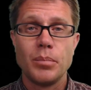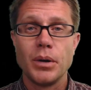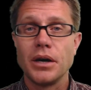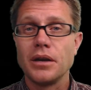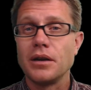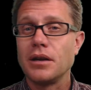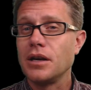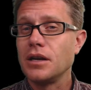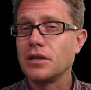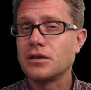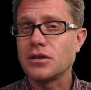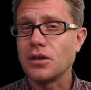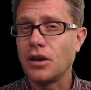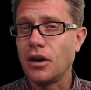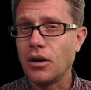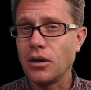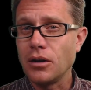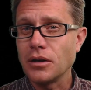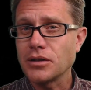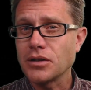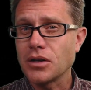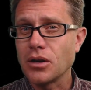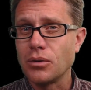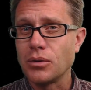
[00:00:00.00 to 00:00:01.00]
But it's
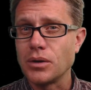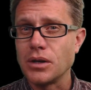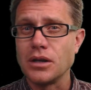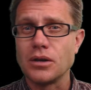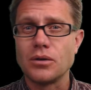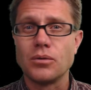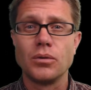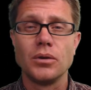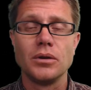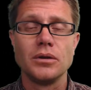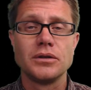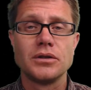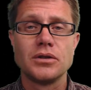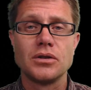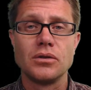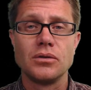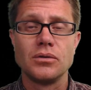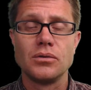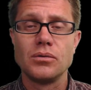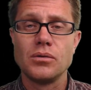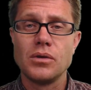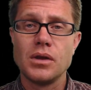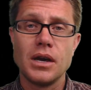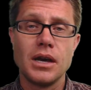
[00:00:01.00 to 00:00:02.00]
also equal
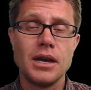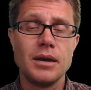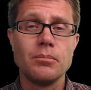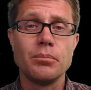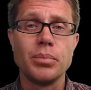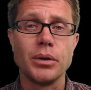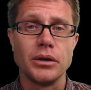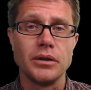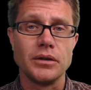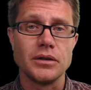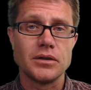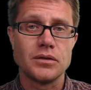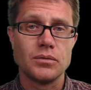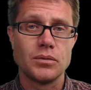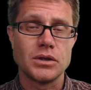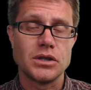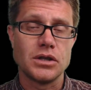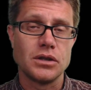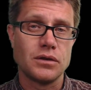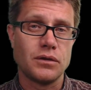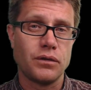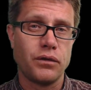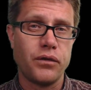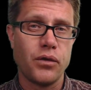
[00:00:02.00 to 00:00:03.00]
to the impulse,
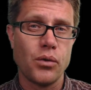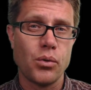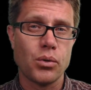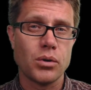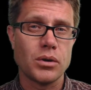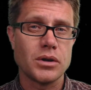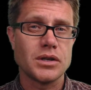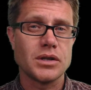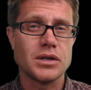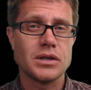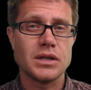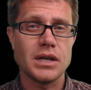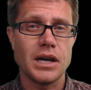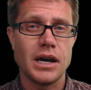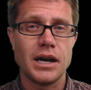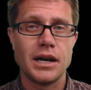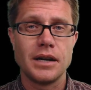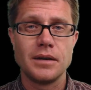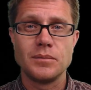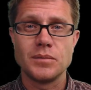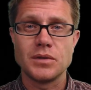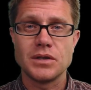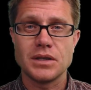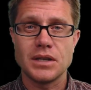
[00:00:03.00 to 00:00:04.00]
which is force
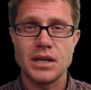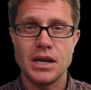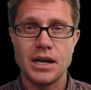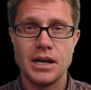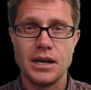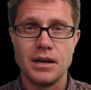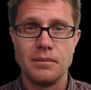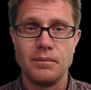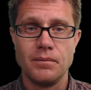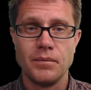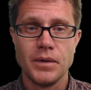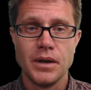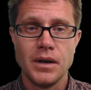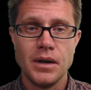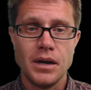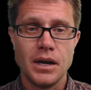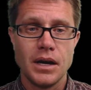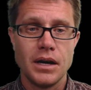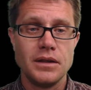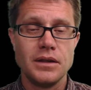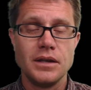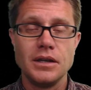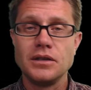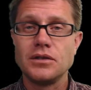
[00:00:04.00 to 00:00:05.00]
times time.
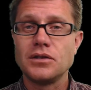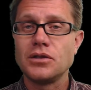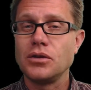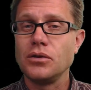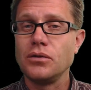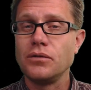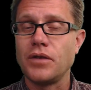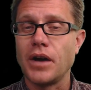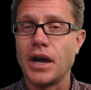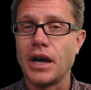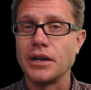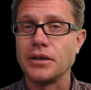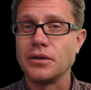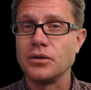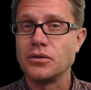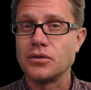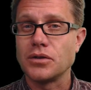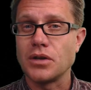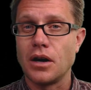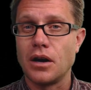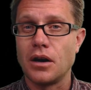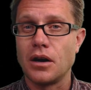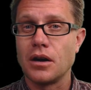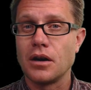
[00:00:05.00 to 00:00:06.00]
And these two
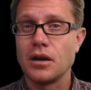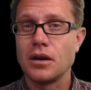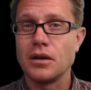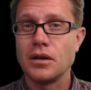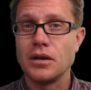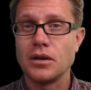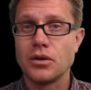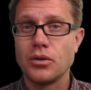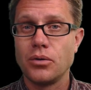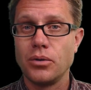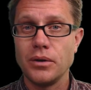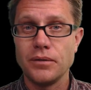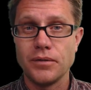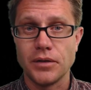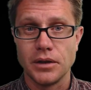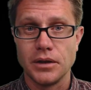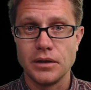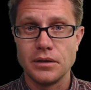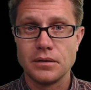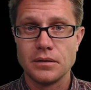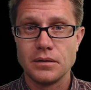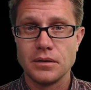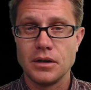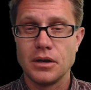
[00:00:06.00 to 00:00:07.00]
values are
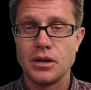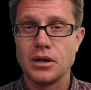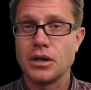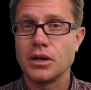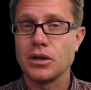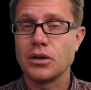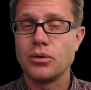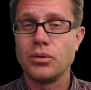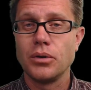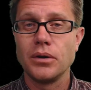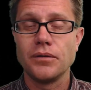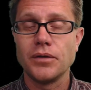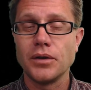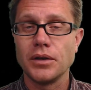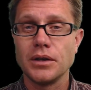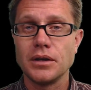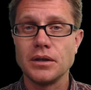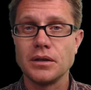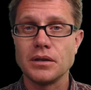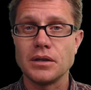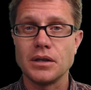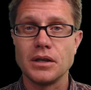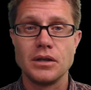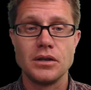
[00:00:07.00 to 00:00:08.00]
equivalent. They're
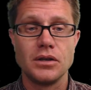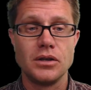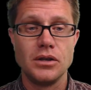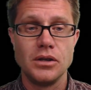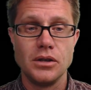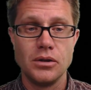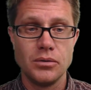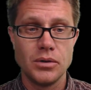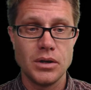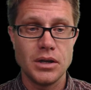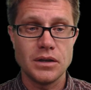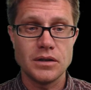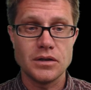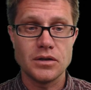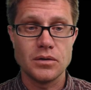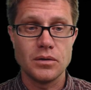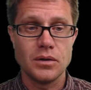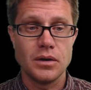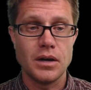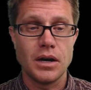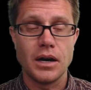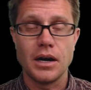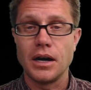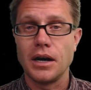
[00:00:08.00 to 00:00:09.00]
equivalent in units.
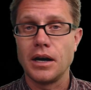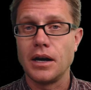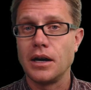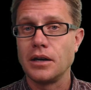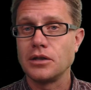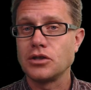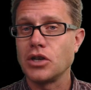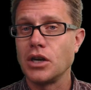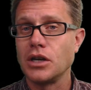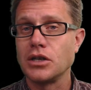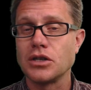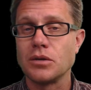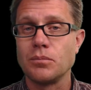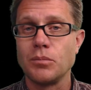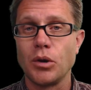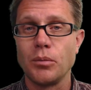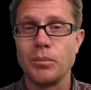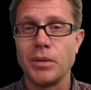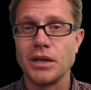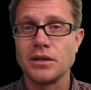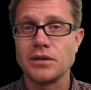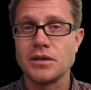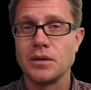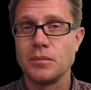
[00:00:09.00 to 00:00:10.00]
Uh, change in
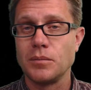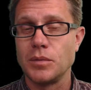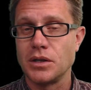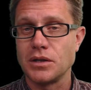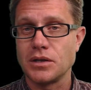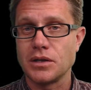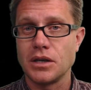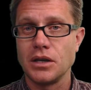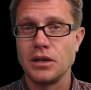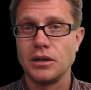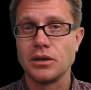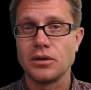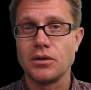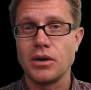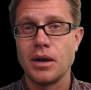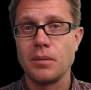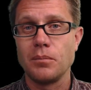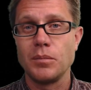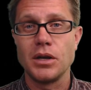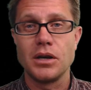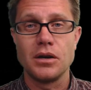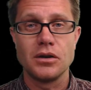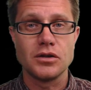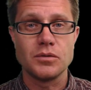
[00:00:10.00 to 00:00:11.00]
momentum is
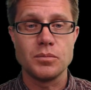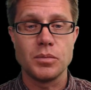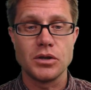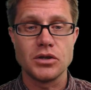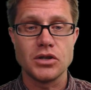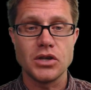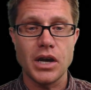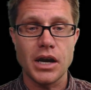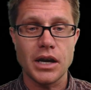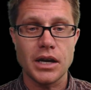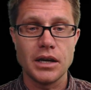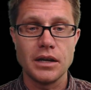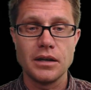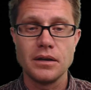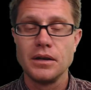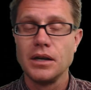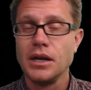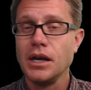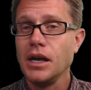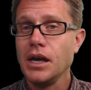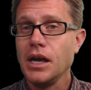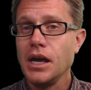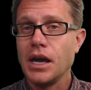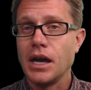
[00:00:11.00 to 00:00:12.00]
kilogram meters per second,
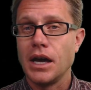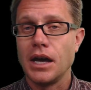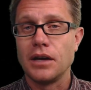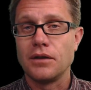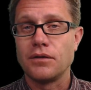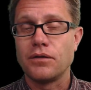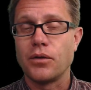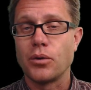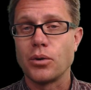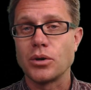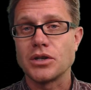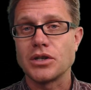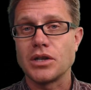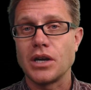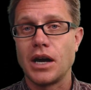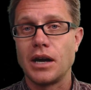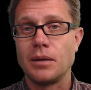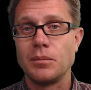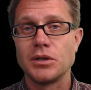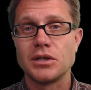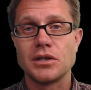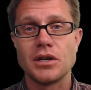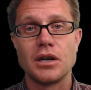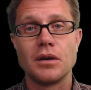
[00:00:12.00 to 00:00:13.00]
and force
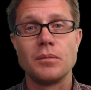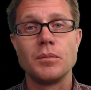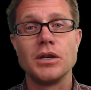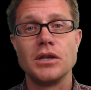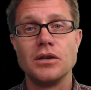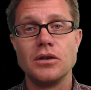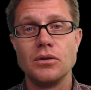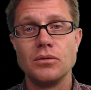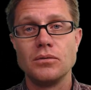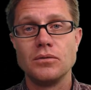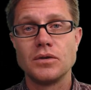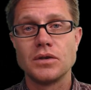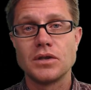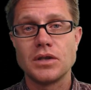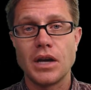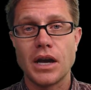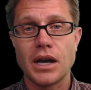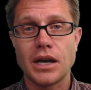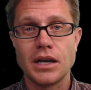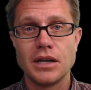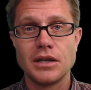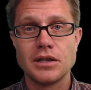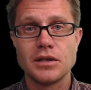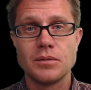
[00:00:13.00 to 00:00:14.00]
time is going to be Newton
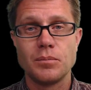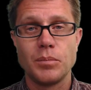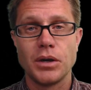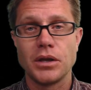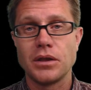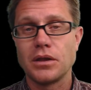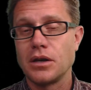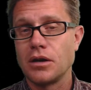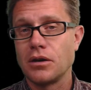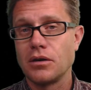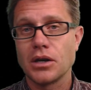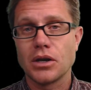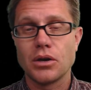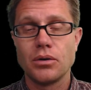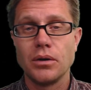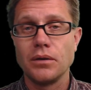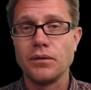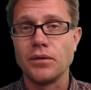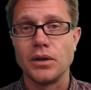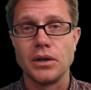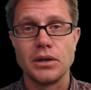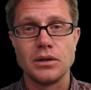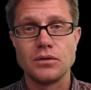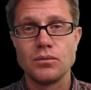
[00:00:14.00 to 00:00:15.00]
seconds, but they're
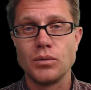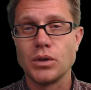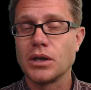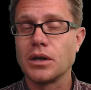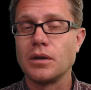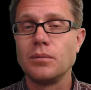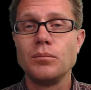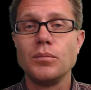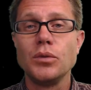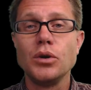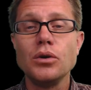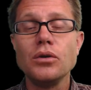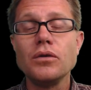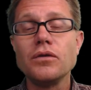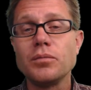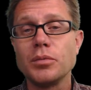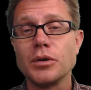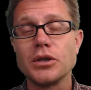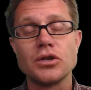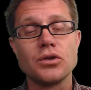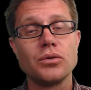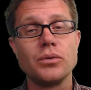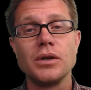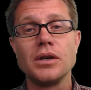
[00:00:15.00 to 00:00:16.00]
equivalent. We can move
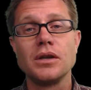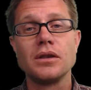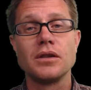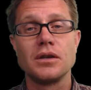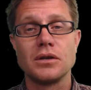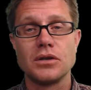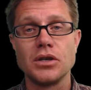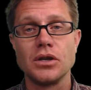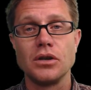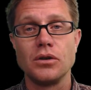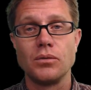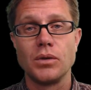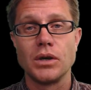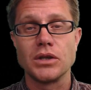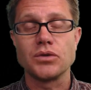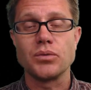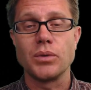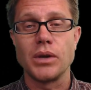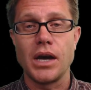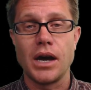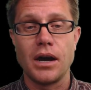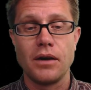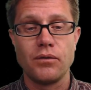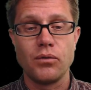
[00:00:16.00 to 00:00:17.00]
between the two. Once
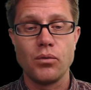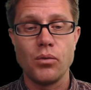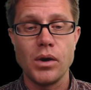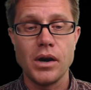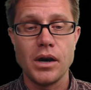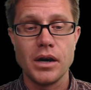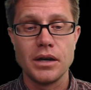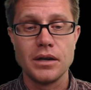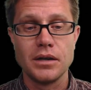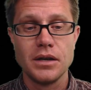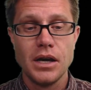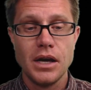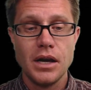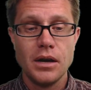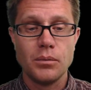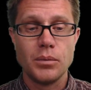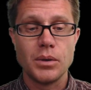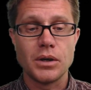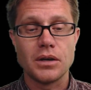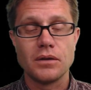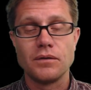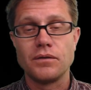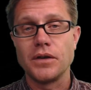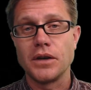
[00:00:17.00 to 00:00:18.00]
we have one,
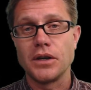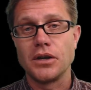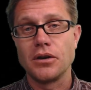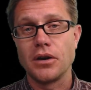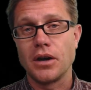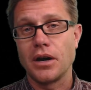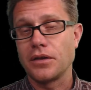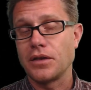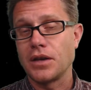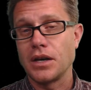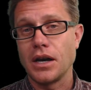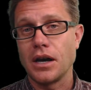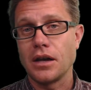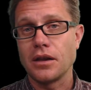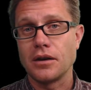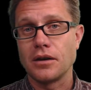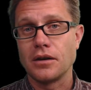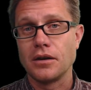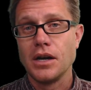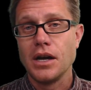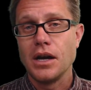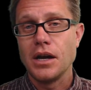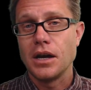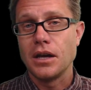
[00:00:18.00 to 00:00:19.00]
we can figure out the
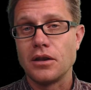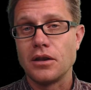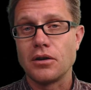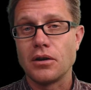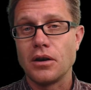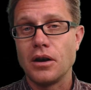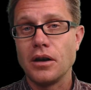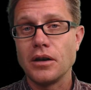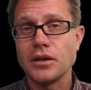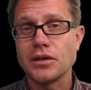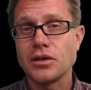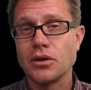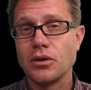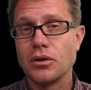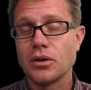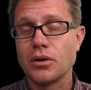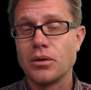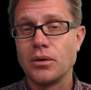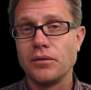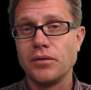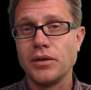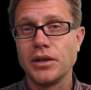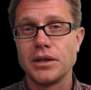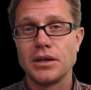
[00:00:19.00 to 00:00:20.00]
other. And they're also
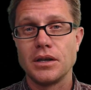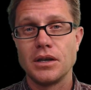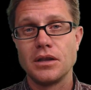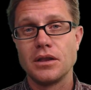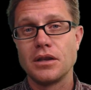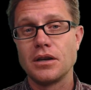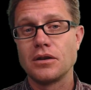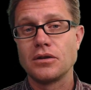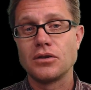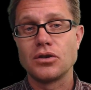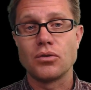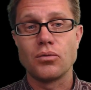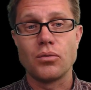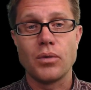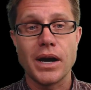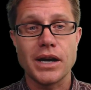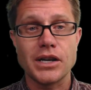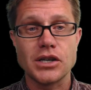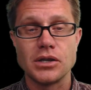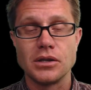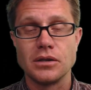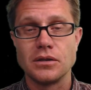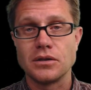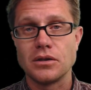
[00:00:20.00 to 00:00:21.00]
equivalent in their
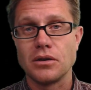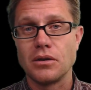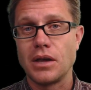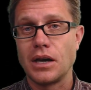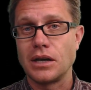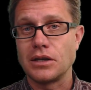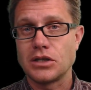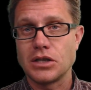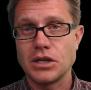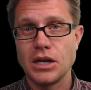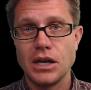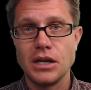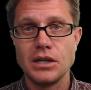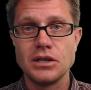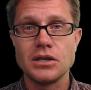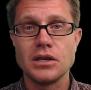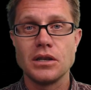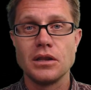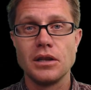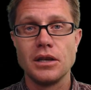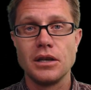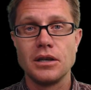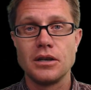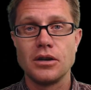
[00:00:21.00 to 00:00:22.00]
direction. So that change
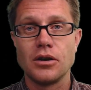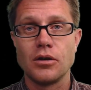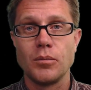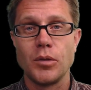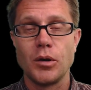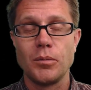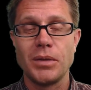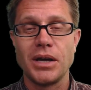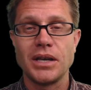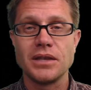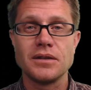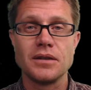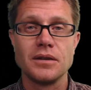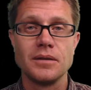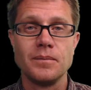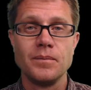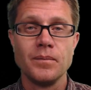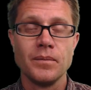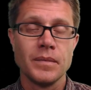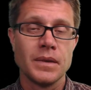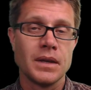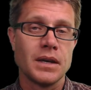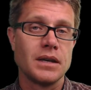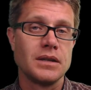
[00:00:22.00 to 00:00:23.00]
in linear
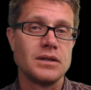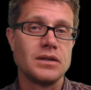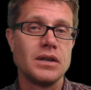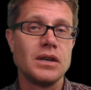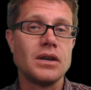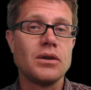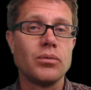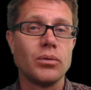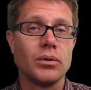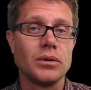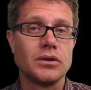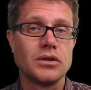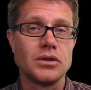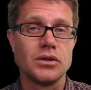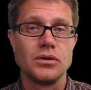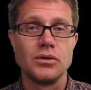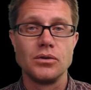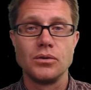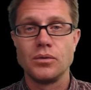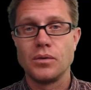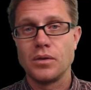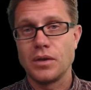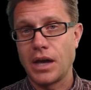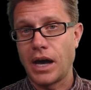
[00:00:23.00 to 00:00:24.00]
momentum is equal
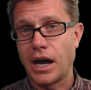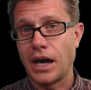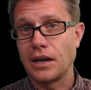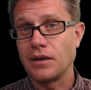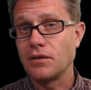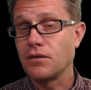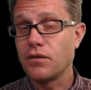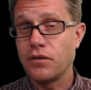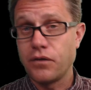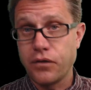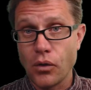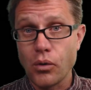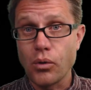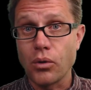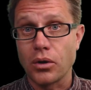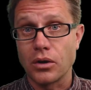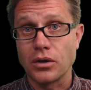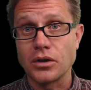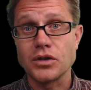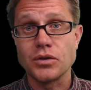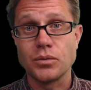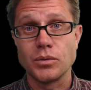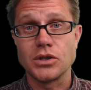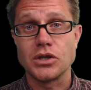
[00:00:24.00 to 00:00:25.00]
to that
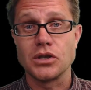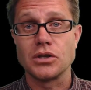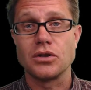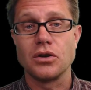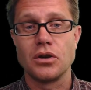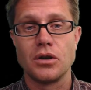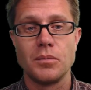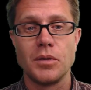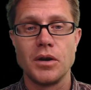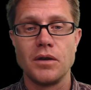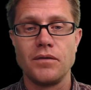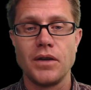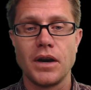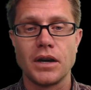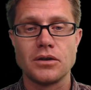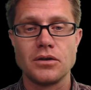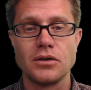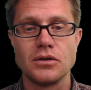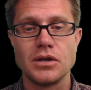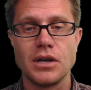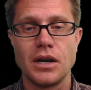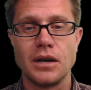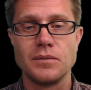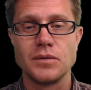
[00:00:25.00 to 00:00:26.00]
force, which is going to be a
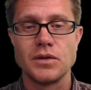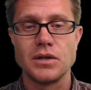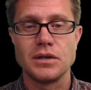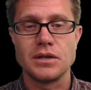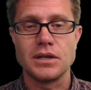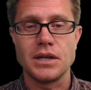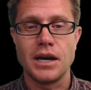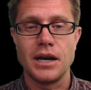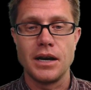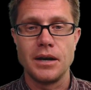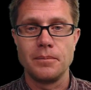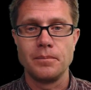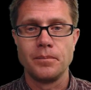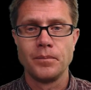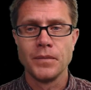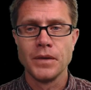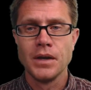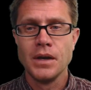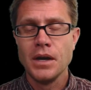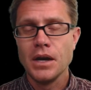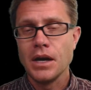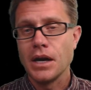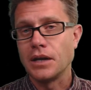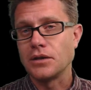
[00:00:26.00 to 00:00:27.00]
vector times the time.
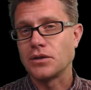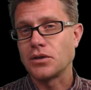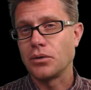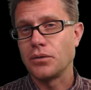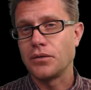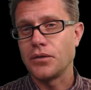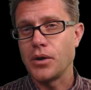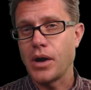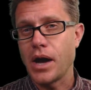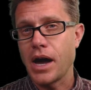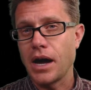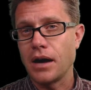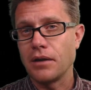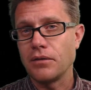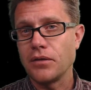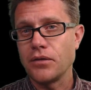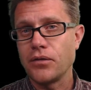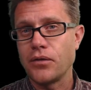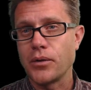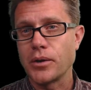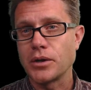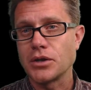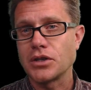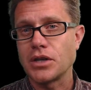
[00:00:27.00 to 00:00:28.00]
And so if you have a
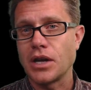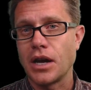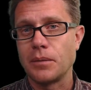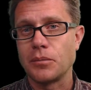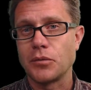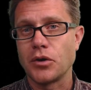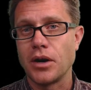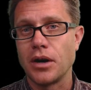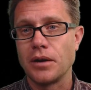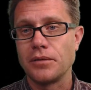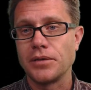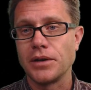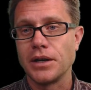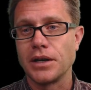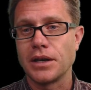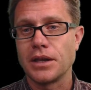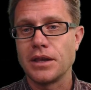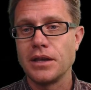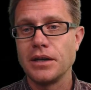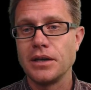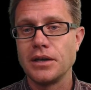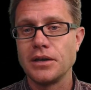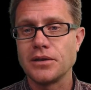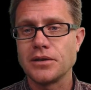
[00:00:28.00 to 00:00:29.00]
force time graph
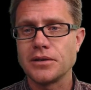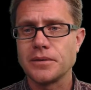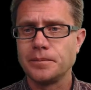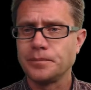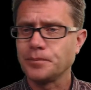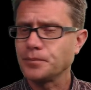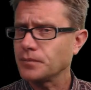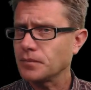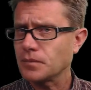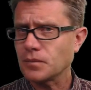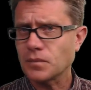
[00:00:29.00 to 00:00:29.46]
like this,